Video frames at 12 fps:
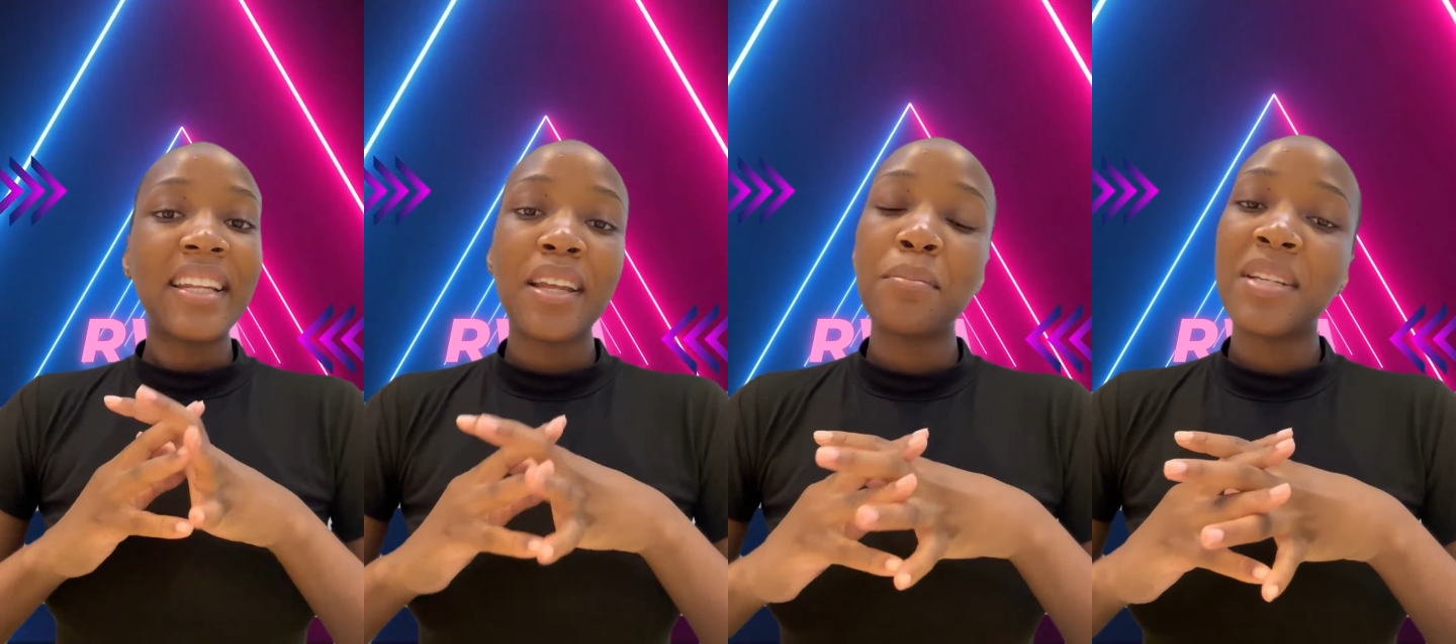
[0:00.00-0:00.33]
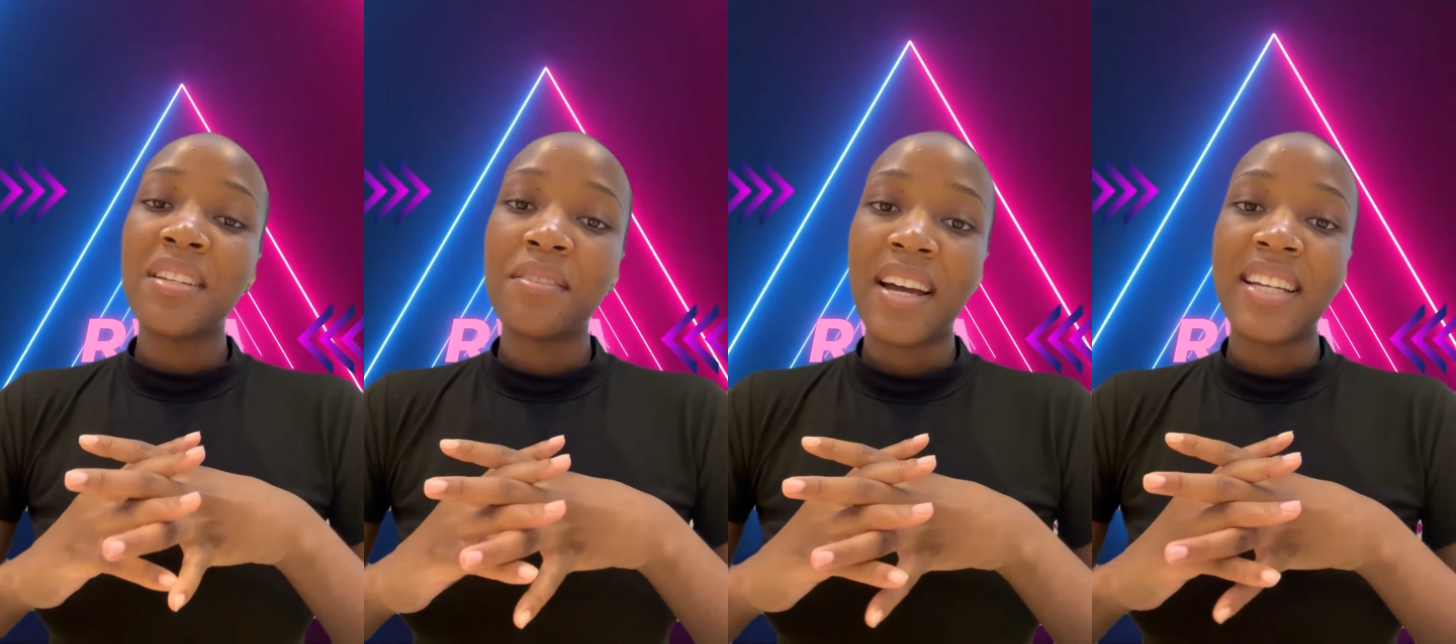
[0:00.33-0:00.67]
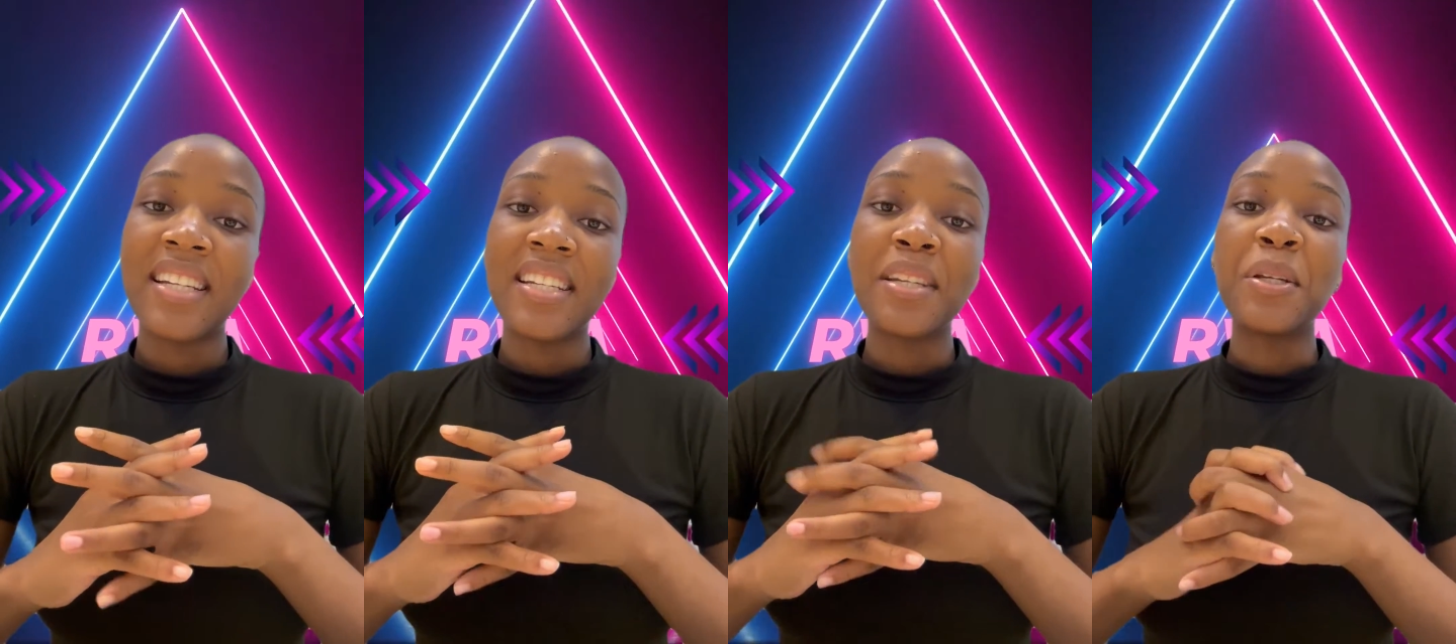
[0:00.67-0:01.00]
can be
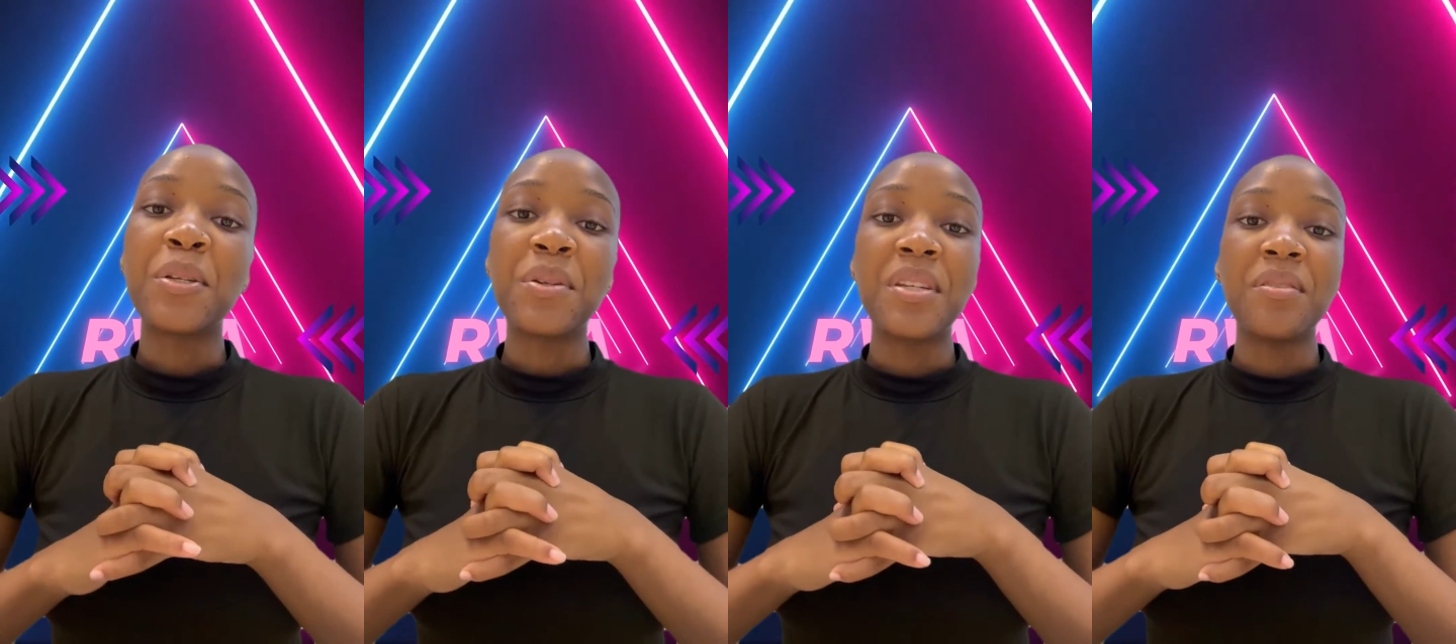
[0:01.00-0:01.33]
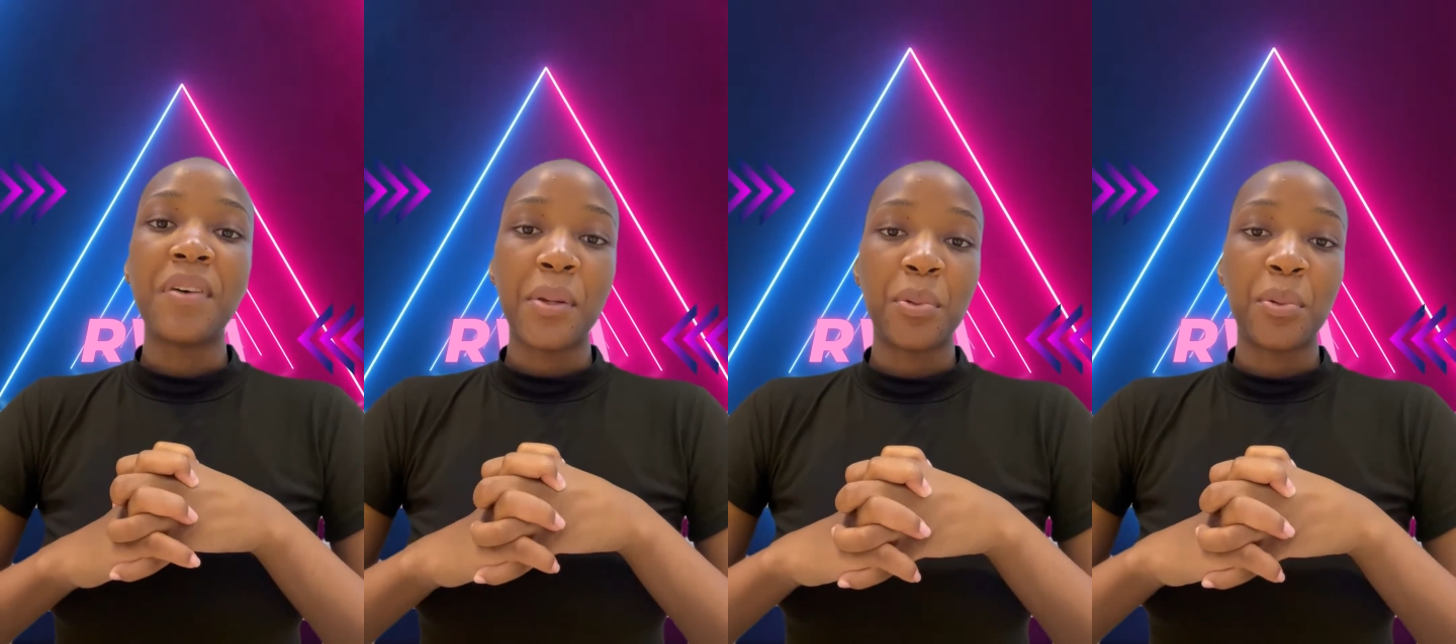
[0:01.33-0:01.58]
divided into DeFi